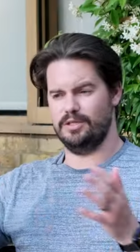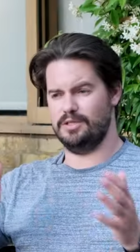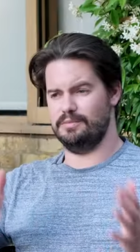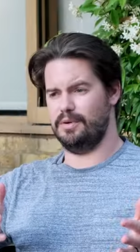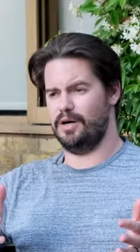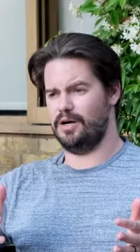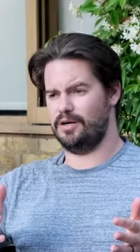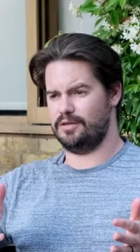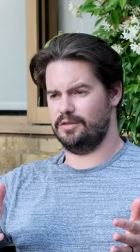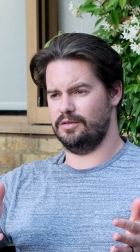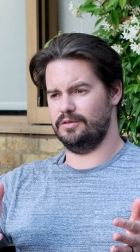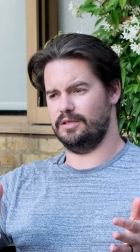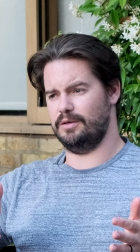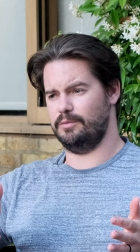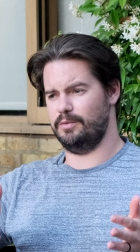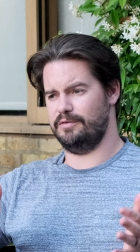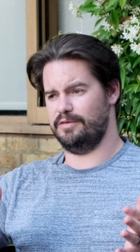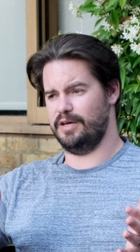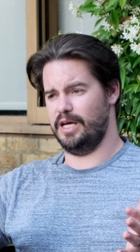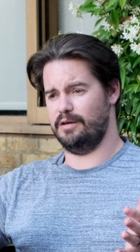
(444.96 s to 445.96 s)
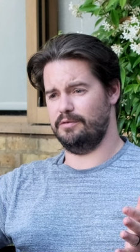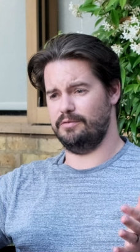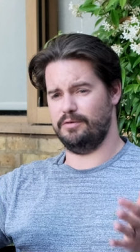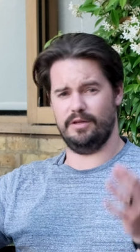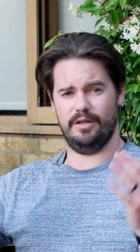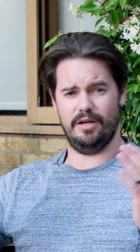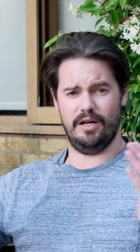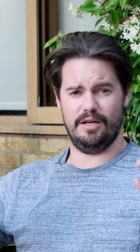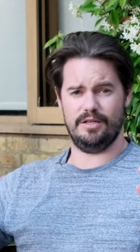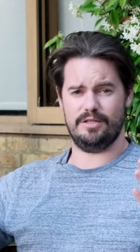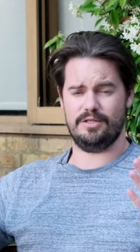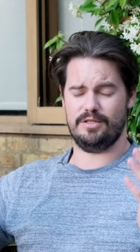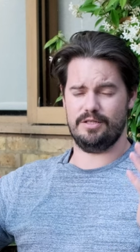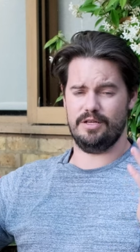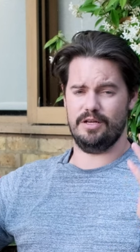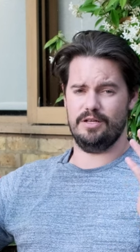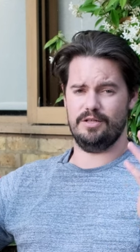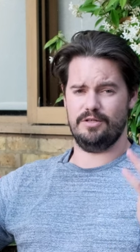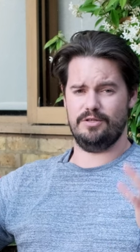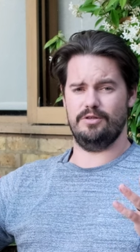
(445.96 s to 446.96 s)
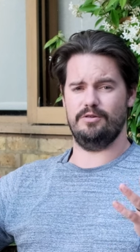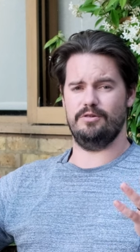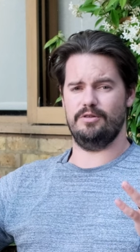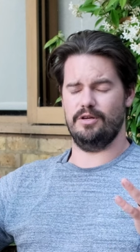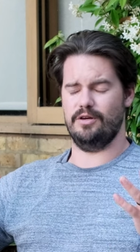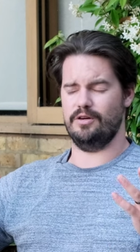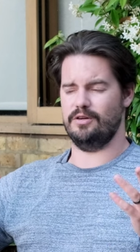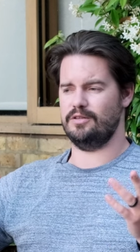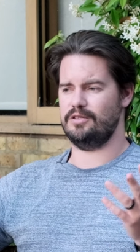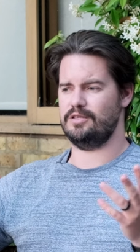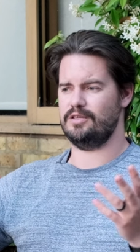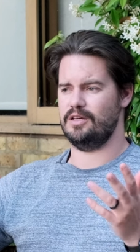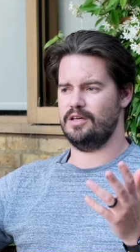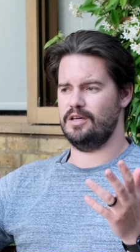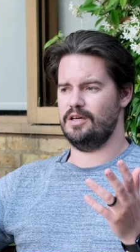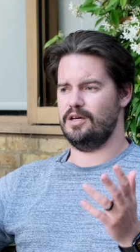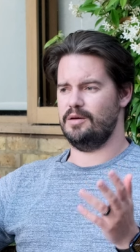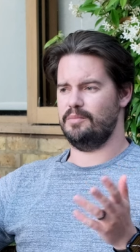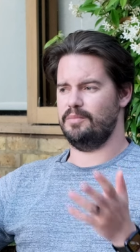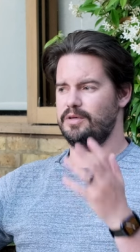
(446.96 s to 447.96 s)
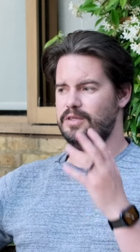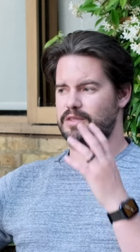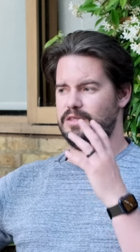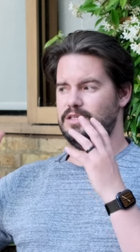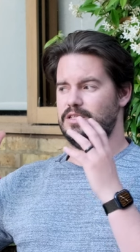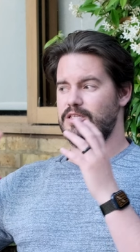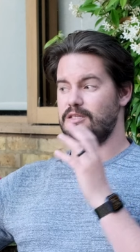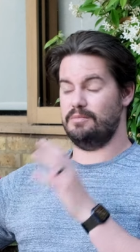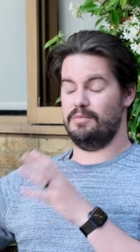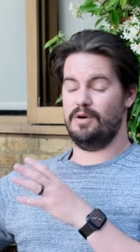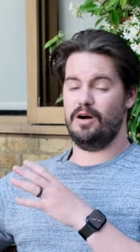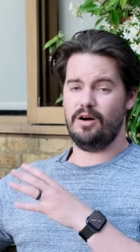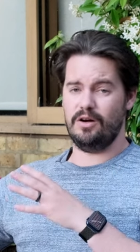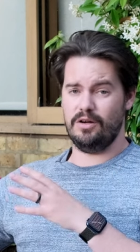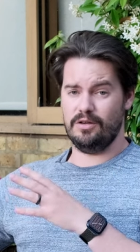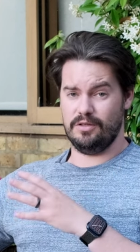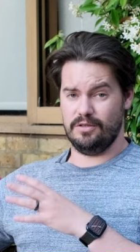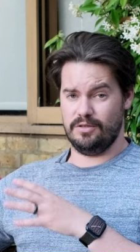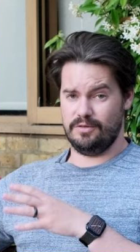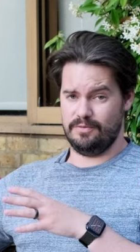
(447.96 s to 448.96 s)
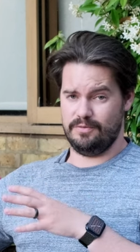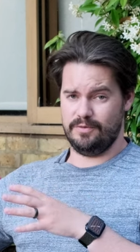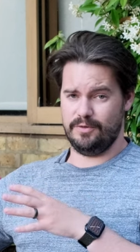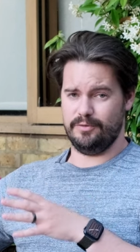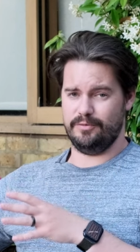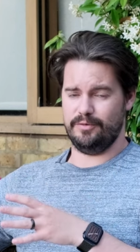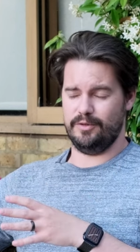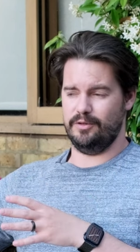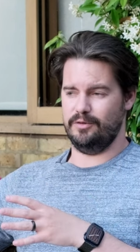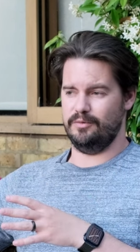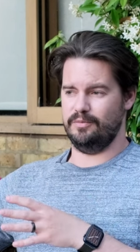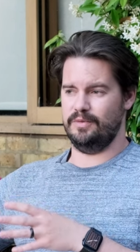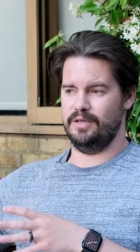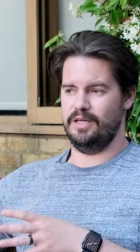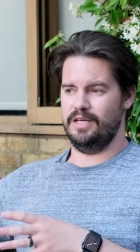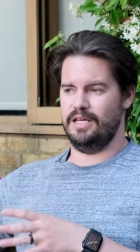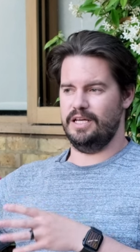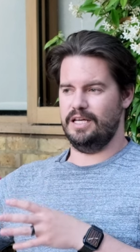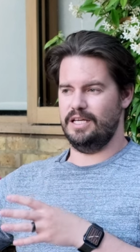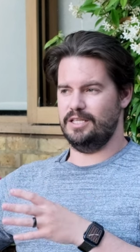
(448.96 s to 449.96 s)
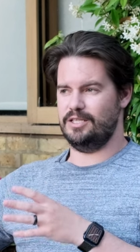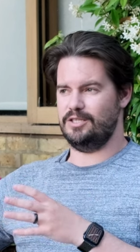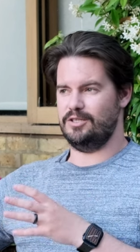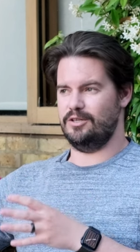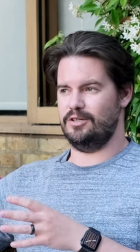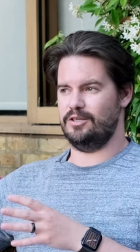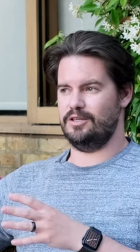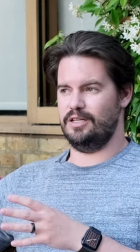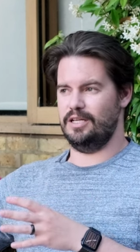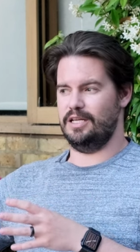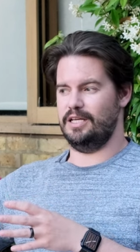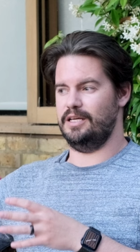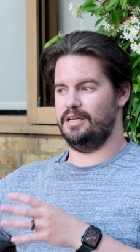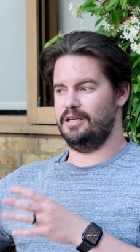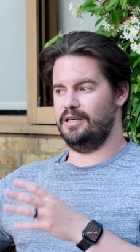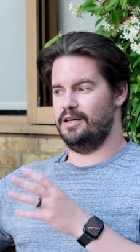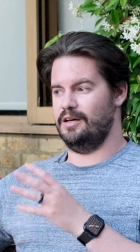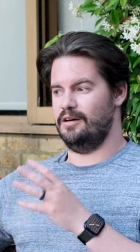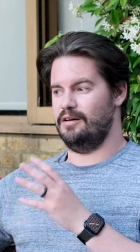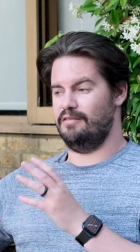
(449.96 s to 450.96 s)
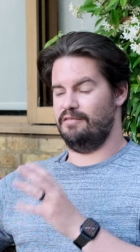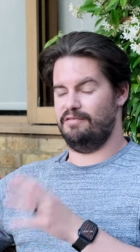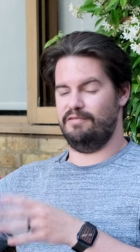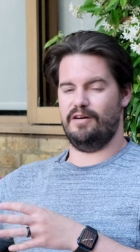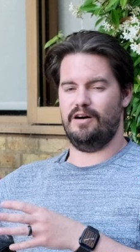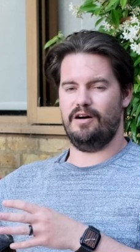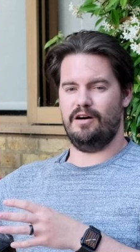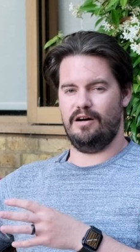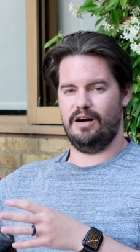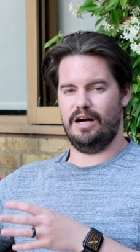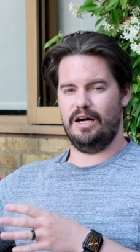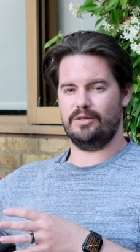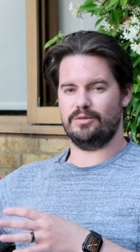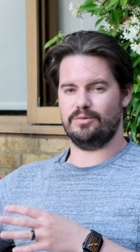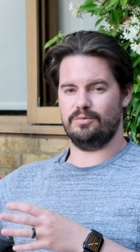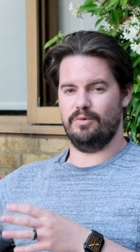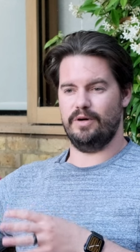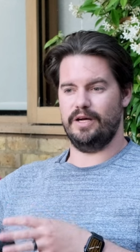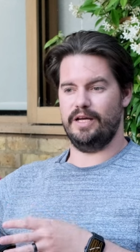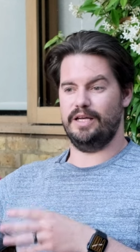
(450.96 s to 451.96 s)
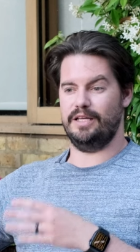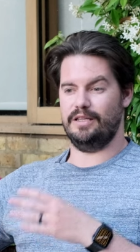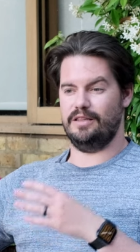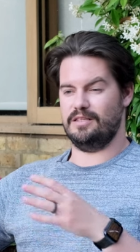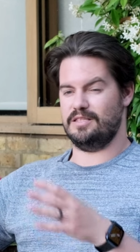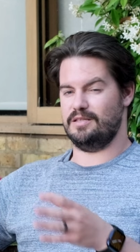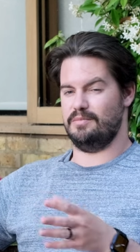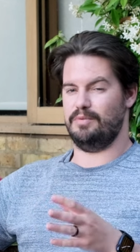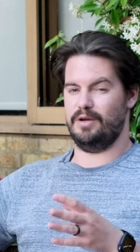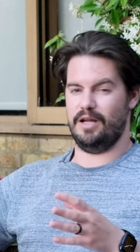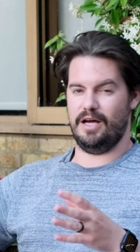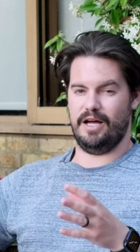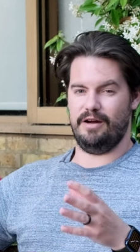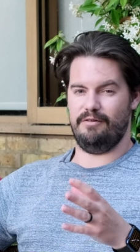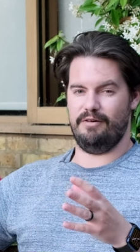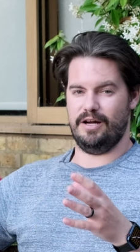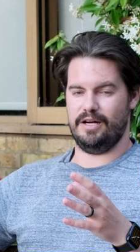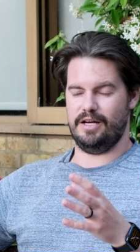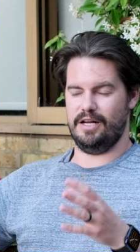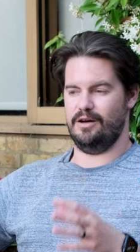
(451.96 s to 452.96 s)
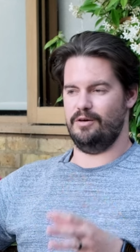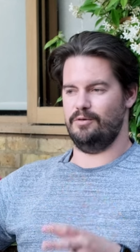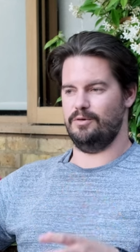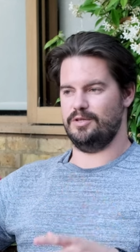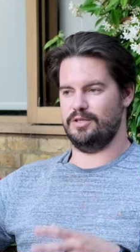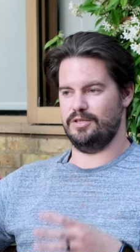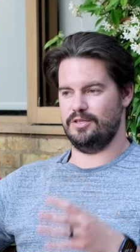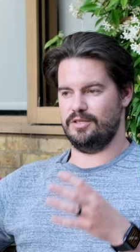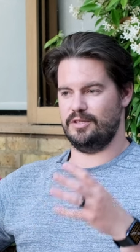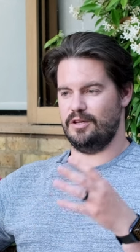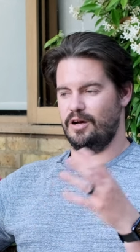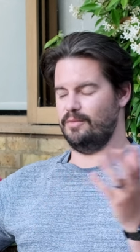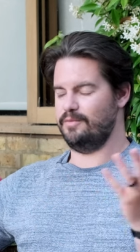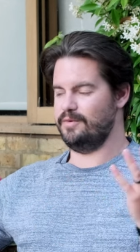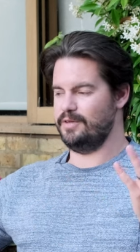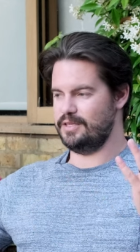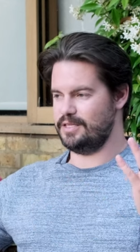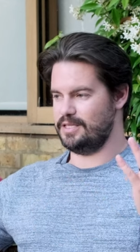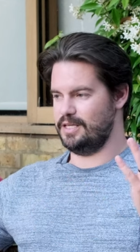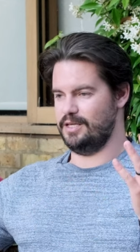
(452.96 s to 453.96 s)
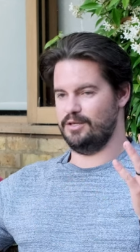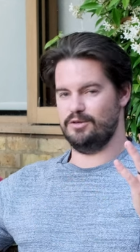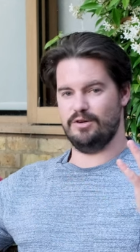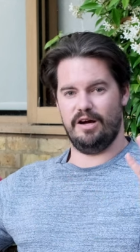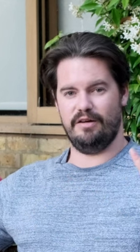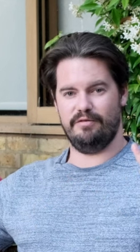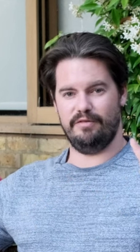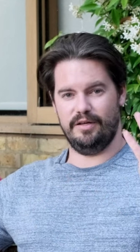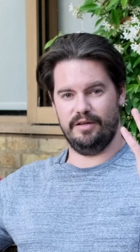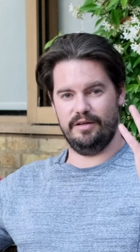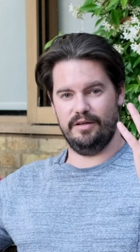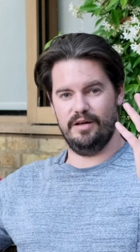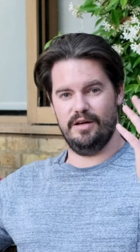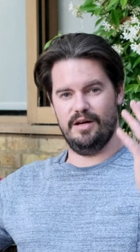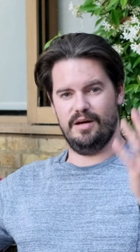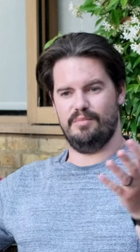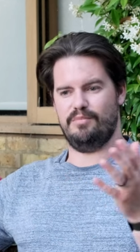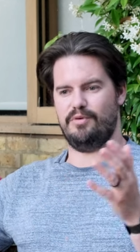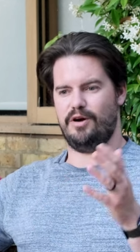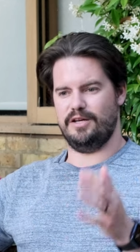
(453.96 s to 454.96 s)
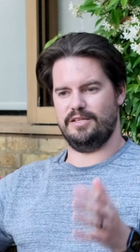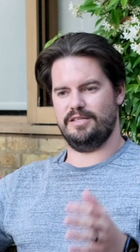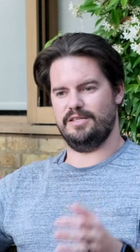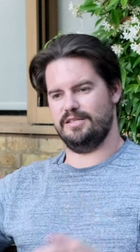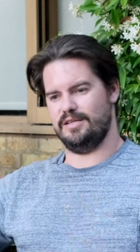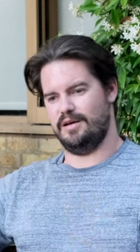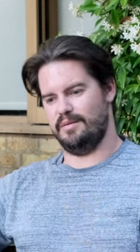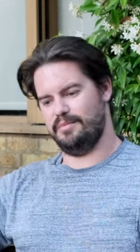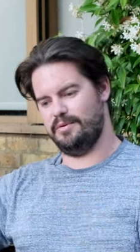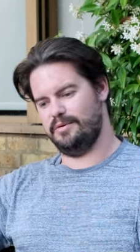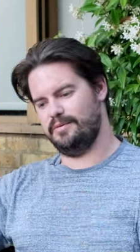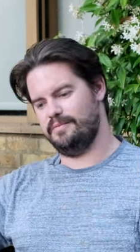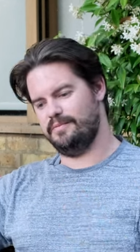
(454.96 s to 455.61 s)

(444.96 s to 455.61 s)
debacle that we've had for the last 2 years, but the demand for film is certainly far outweighing supply right now, which is obviously driving prices up.